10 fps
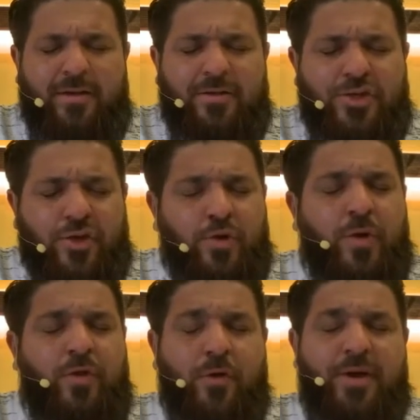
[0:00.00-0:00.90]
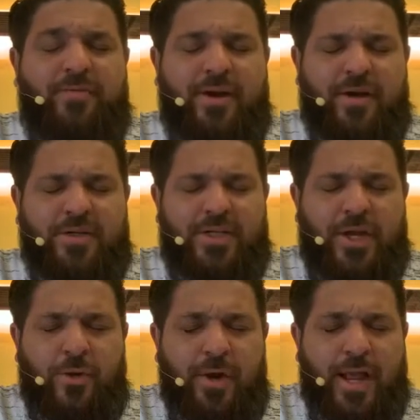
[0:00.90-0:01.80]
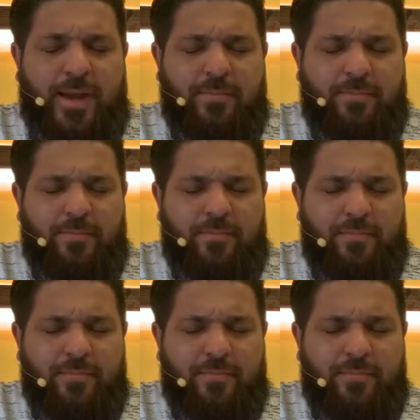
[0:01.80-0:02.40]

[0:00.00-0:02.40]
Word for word: true authority figures in your name,